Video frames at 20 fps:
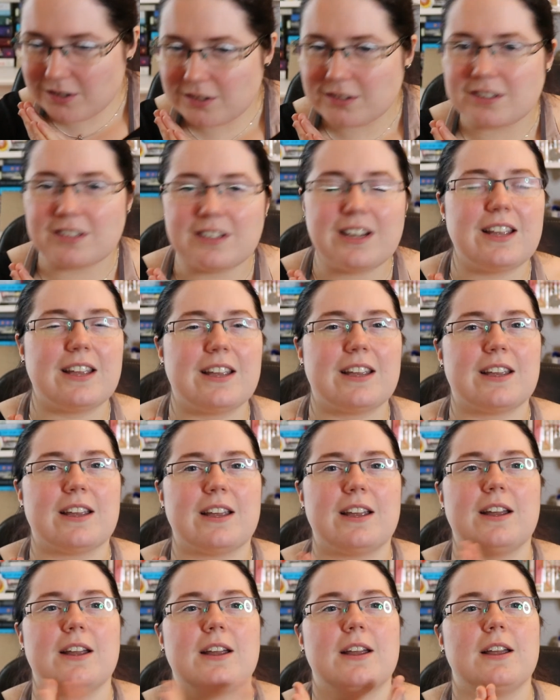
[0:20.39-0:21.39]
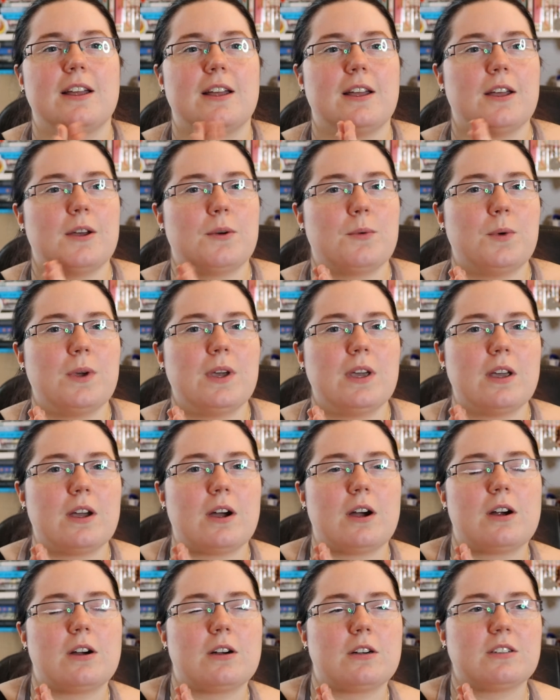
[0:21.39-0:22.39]
today we
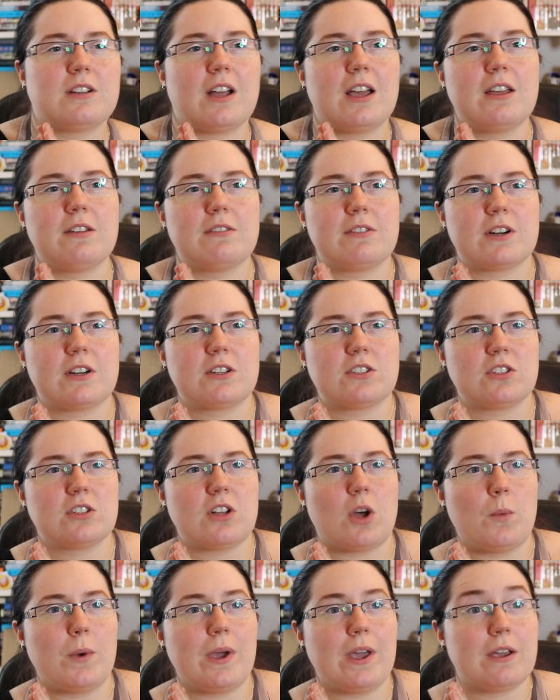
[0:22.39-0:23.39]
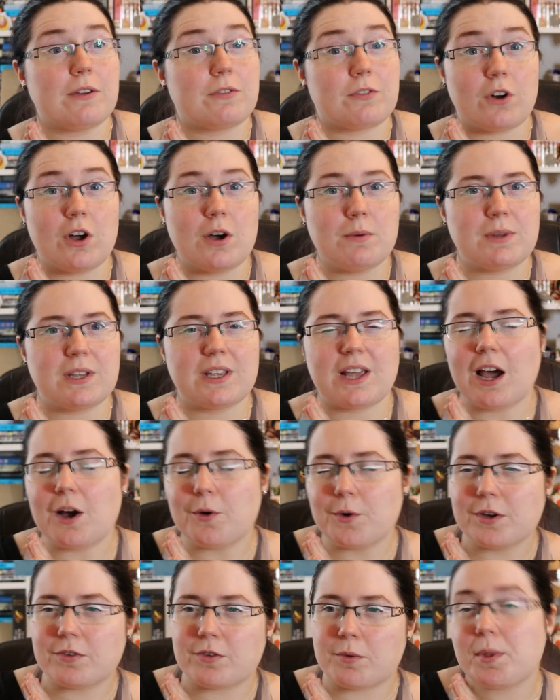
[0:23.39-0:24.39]
are diverging away from the
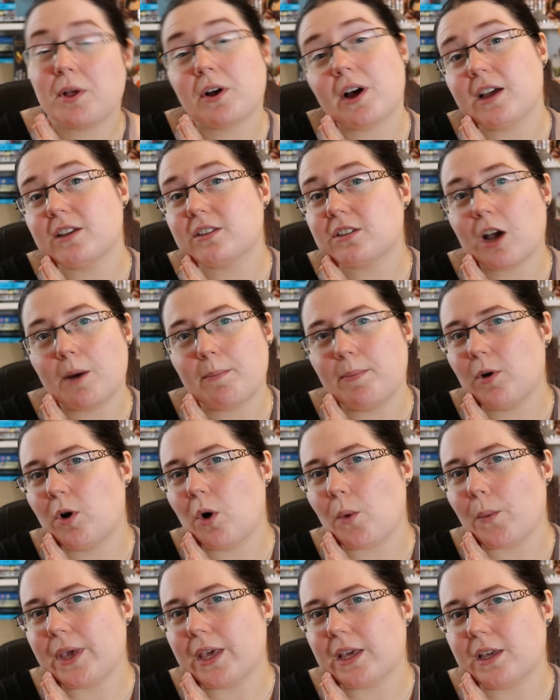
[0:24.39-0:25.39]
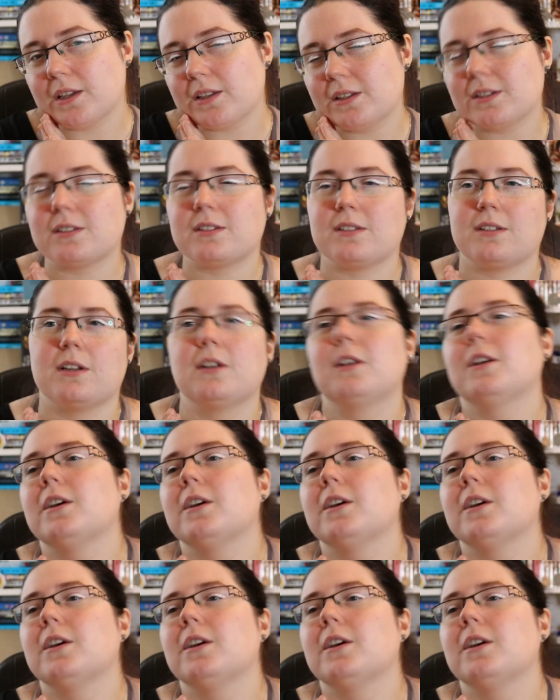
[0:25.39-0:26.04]
Yaoi from the last couple of weeks.